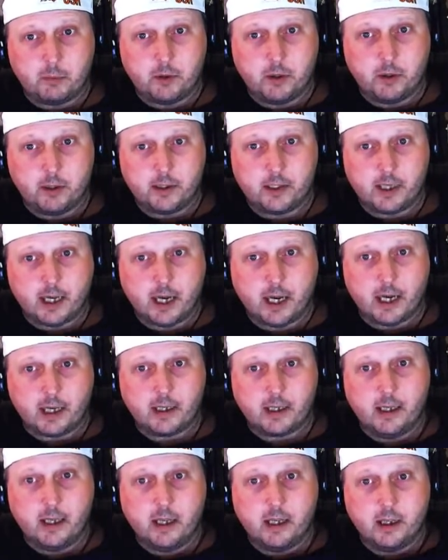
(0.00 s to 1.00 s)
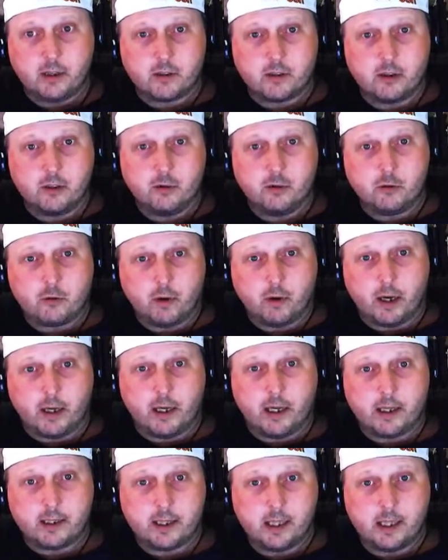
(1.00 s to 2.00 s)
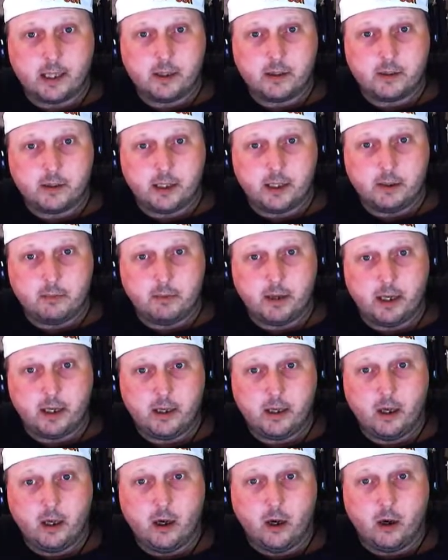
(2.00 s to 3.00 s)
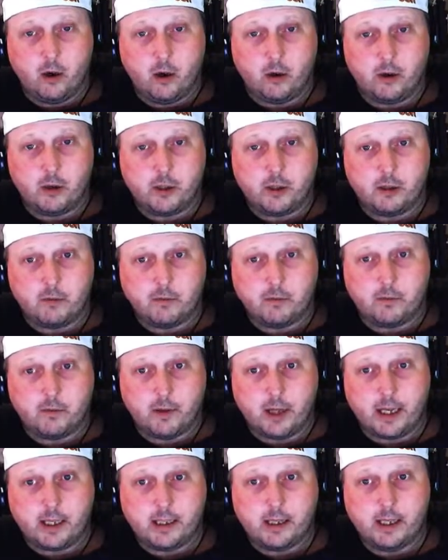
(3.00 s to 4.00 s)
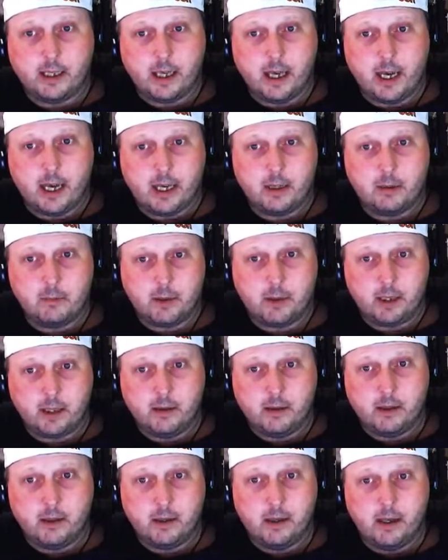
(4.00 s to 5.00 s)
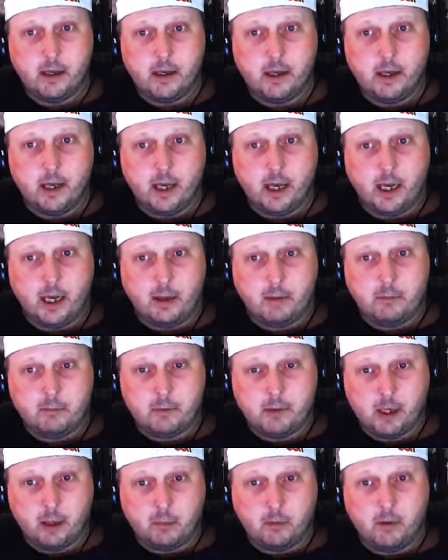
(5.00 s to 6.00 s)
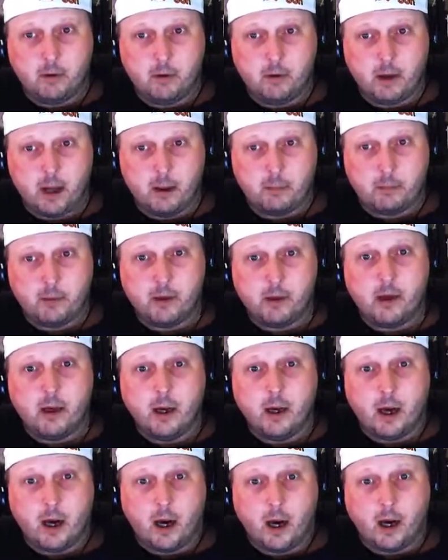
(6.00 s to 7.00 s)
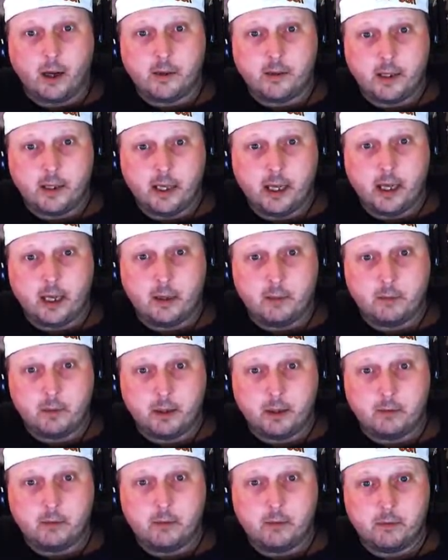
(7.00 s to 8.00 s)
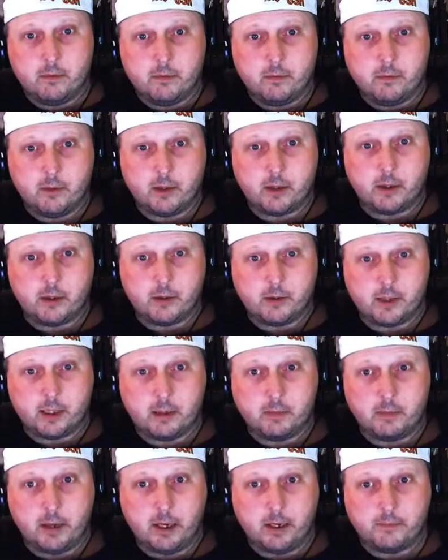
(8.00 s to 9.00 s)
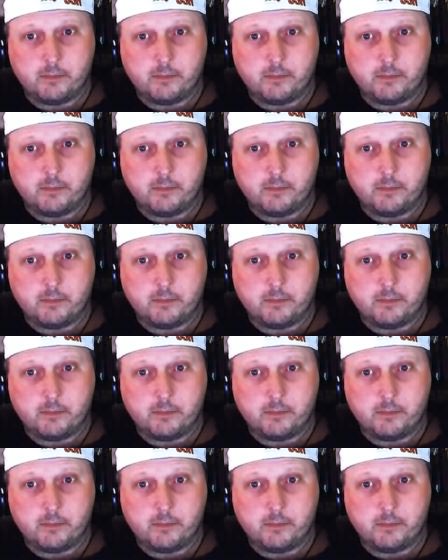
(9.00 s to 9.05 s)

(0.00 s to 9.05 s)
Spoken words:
attack so you try not to hit your teammate, or you can flank the enemy and double up on the enemy with your teammate.